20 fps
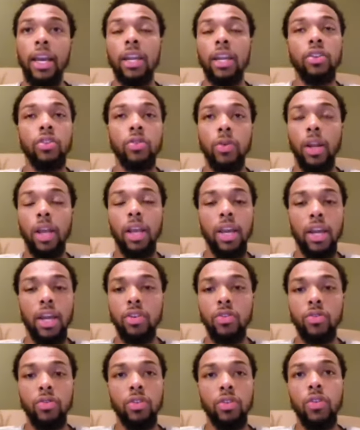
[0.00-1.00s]
I got to do what I
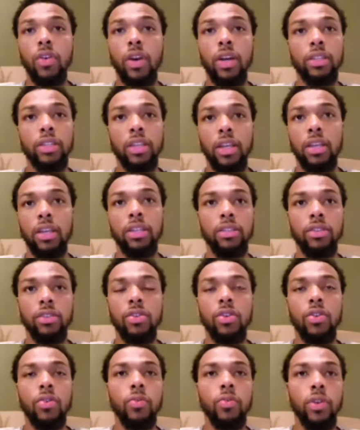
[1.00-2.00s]
got to do to go out there
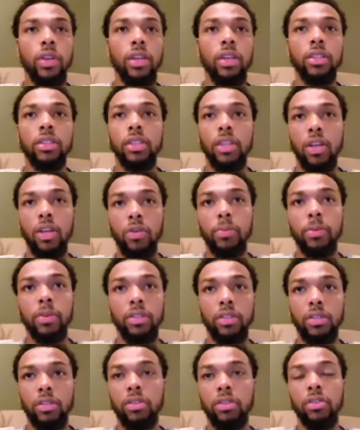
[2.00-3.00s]
and, you know, win to
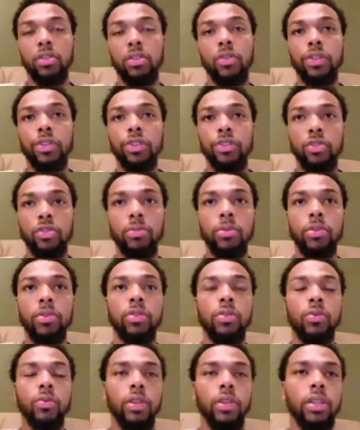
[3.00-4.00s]
help us, you know,
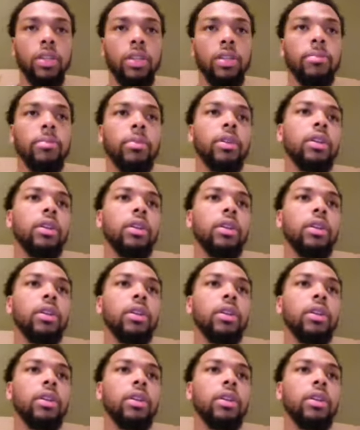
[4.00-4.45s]
contribute to winning.